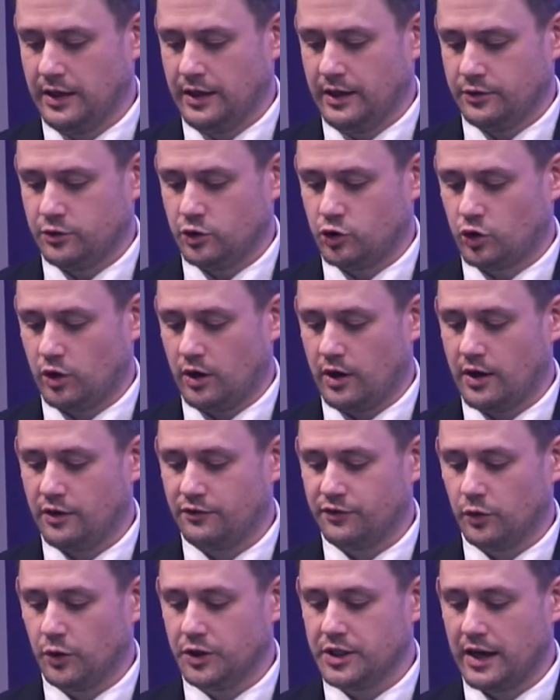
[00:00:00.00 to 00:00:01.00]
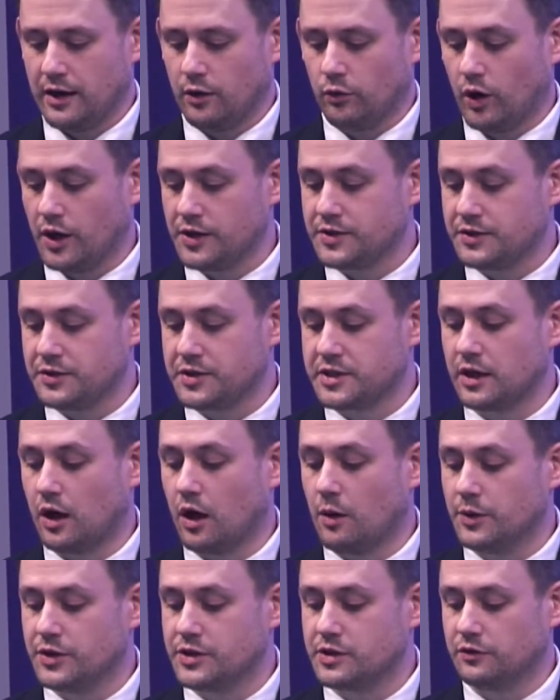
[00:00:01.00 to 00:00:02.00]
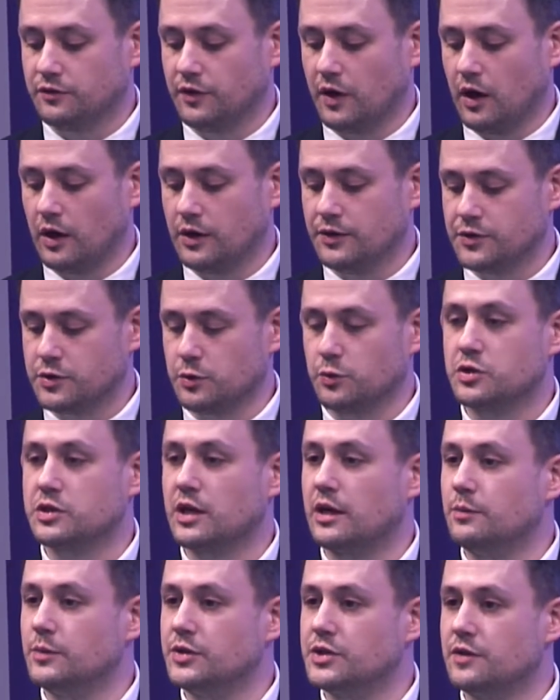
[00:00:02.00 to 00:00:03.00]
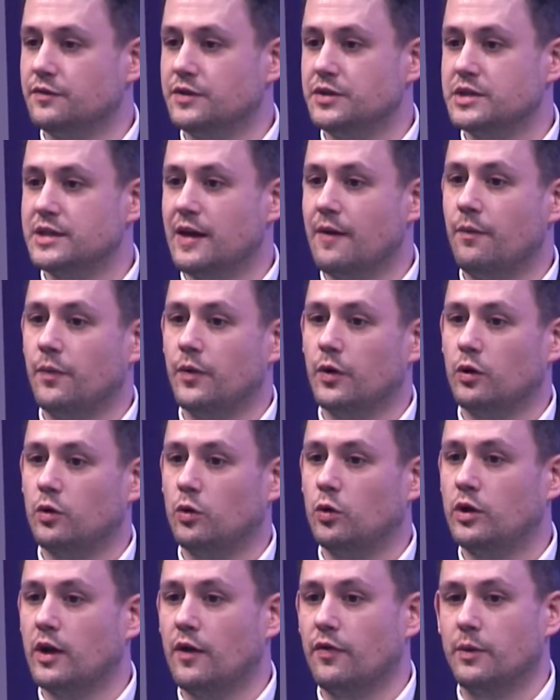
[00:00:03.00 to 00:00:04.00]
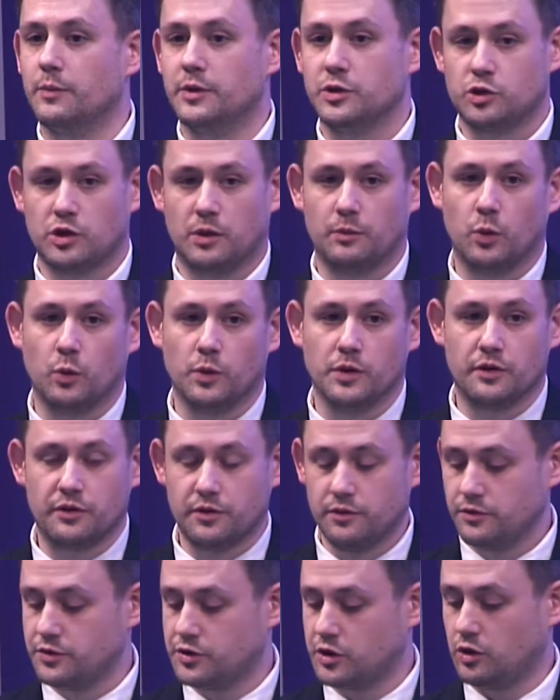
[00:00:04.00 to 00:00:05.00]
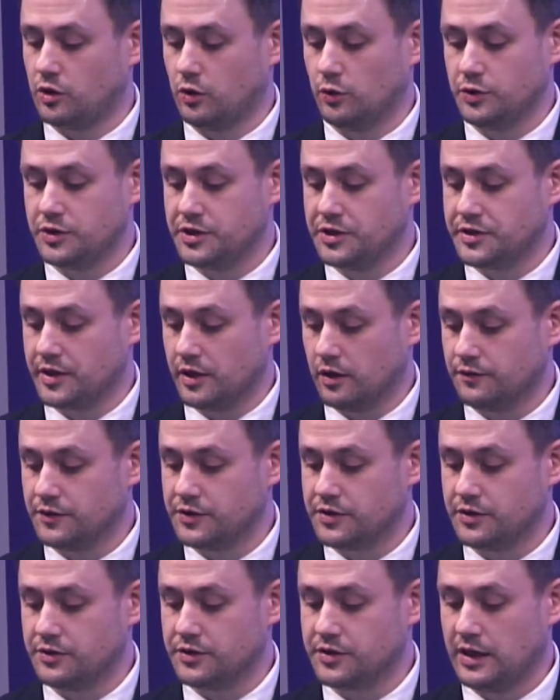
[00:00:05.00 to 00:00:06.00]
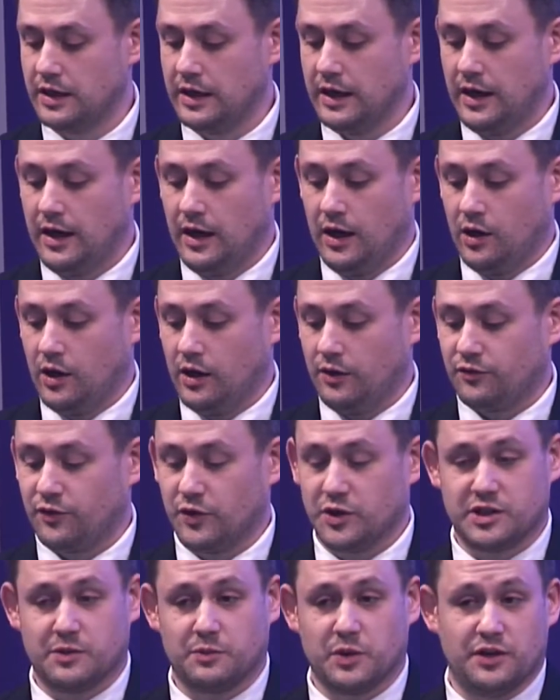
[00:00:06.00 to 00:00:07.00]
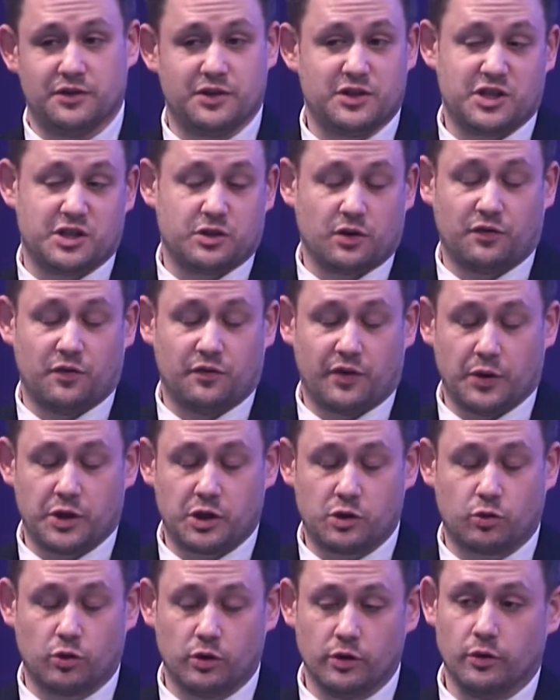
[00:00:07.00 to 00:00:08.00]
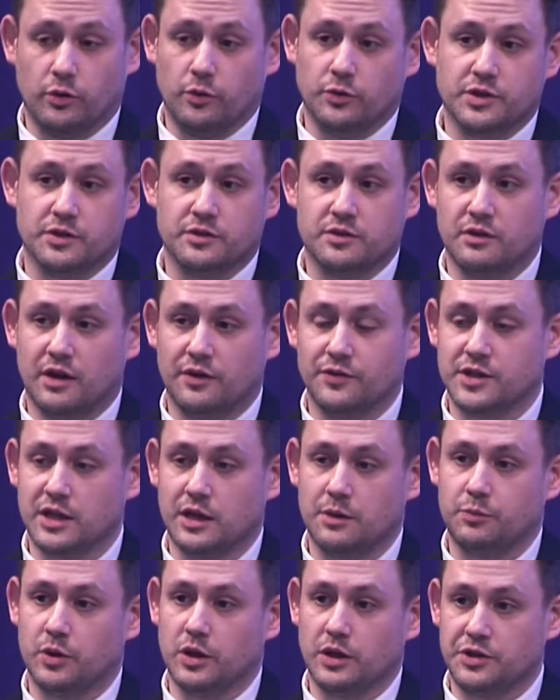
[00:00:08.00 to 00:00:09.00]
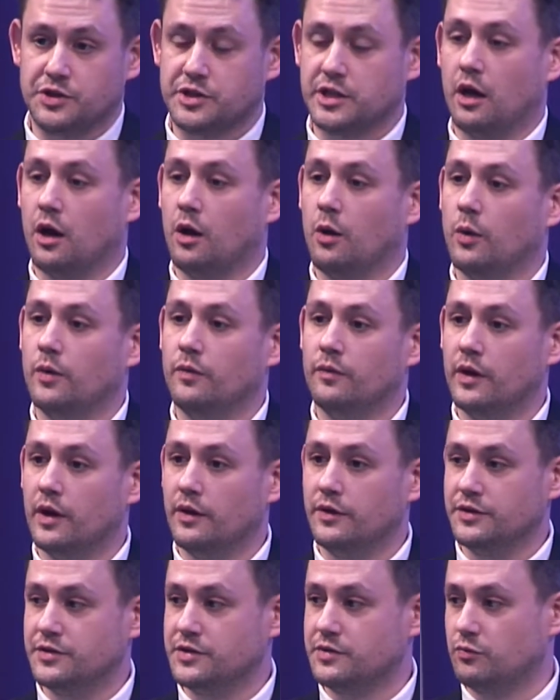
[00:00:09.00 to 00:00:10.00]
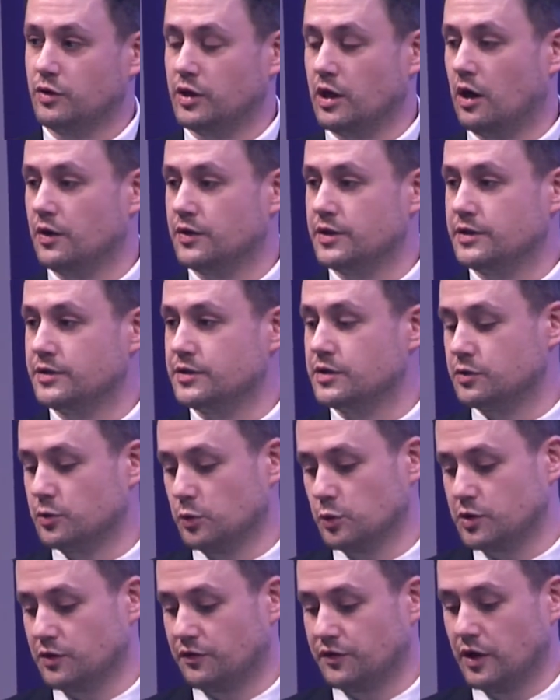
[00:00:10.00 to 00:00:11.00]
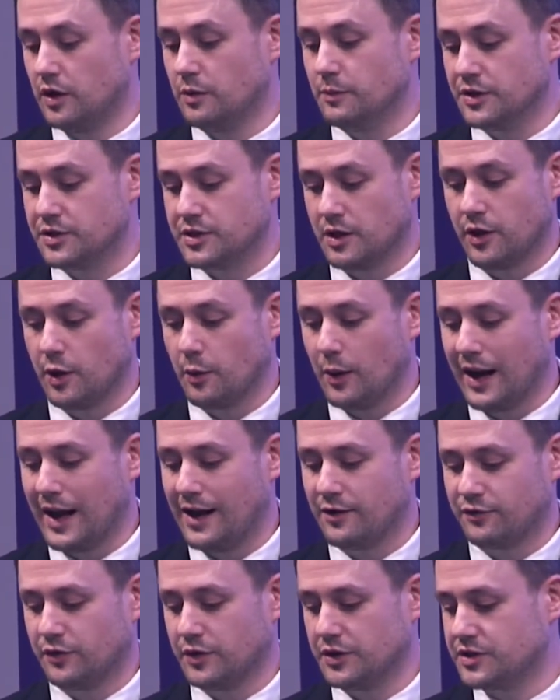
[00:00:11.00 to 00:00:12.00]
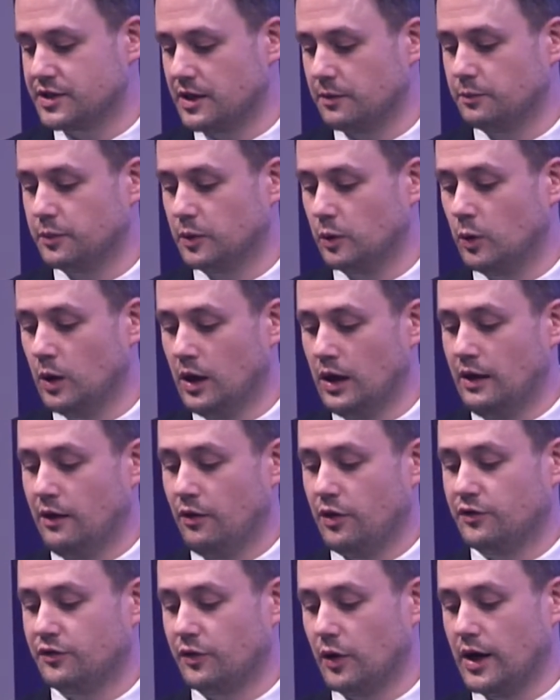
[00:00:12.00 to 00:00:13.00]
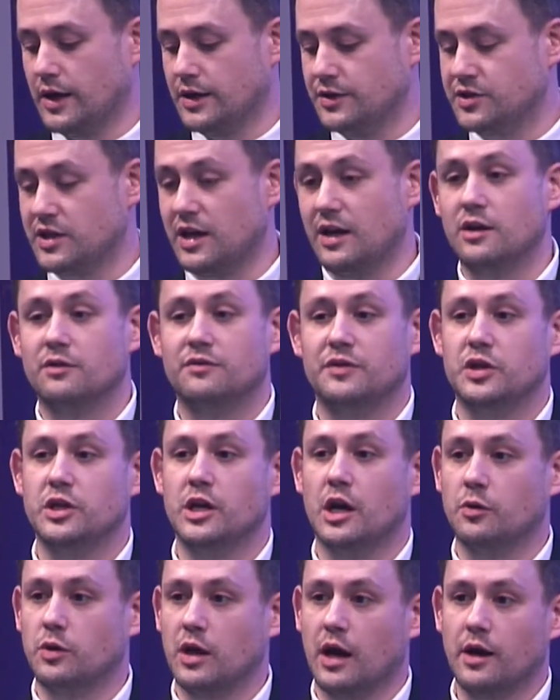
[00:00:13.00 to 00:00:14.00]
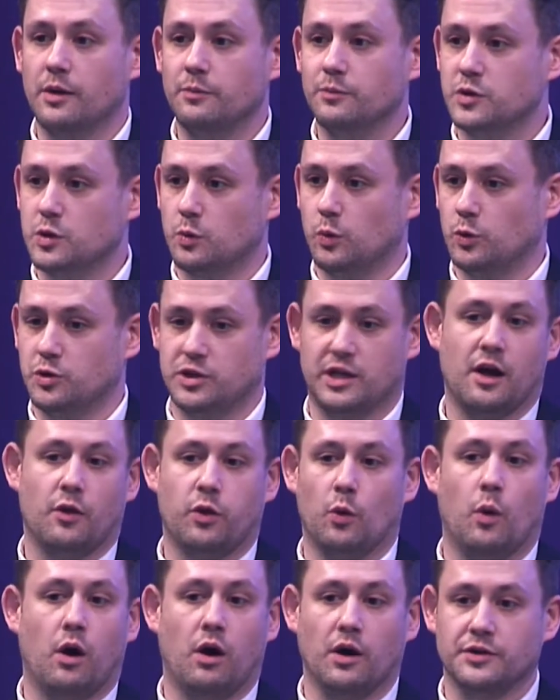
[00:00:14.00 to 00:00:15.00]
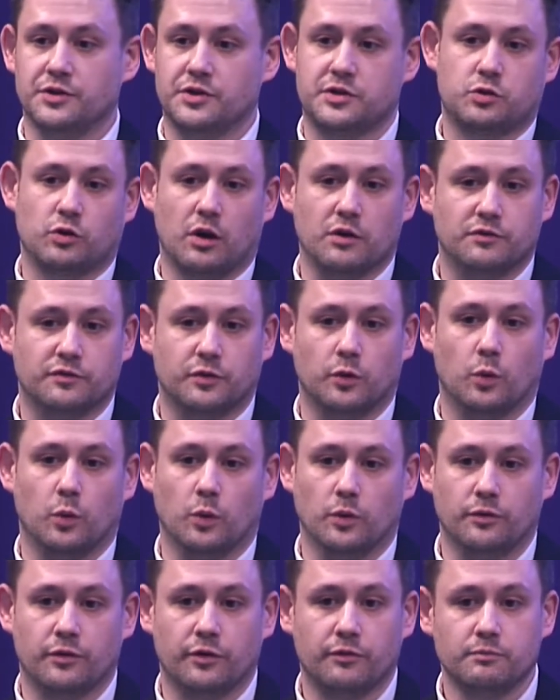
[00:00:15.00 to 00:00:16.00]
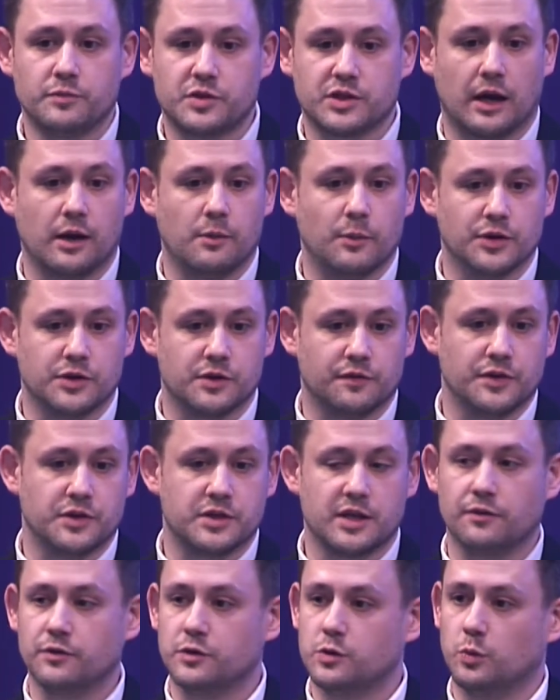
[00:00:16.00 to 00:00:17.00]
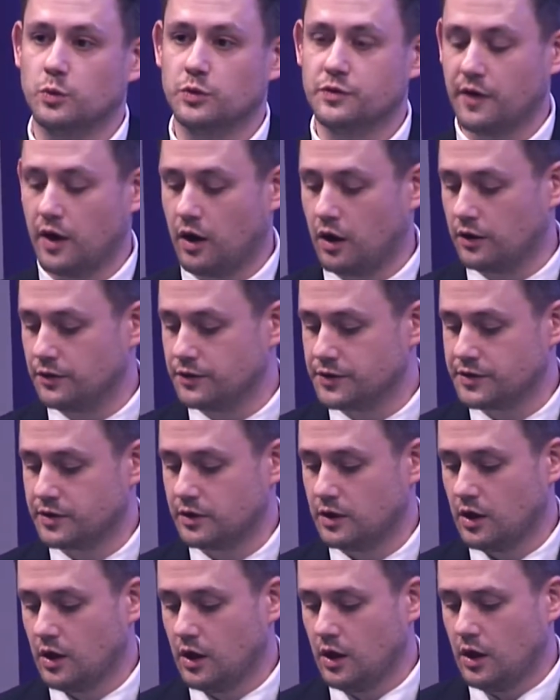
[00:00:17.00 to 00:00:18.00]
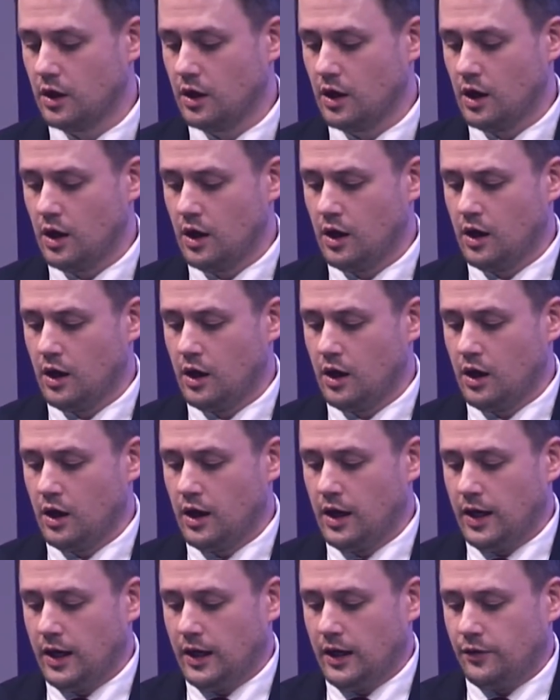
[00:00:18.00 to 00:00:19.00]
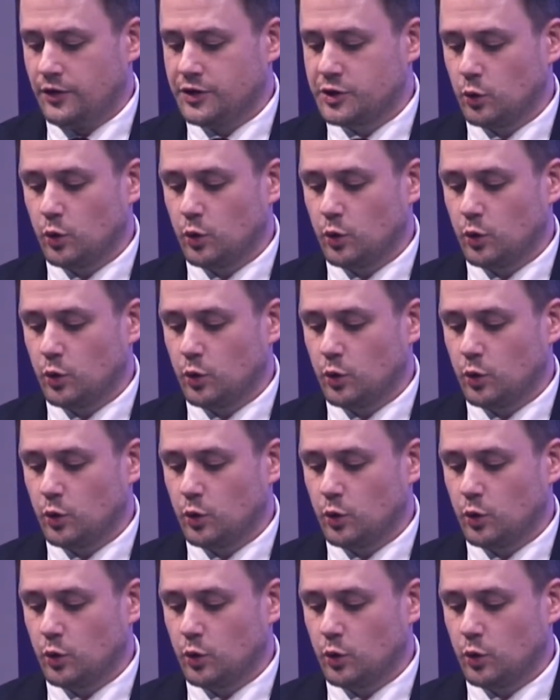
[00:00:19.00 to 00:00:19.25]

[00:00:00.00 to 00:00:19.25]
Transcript: to try and avoid outright incitement or violence or statements of intent that could get them in trouble with security services. For example, and this is often very crude and deliberately so, and is regarded as a source of humour. So they will add, for example, the phrase in a video game towards an otherwise straightforward statement of intent towards violence. This all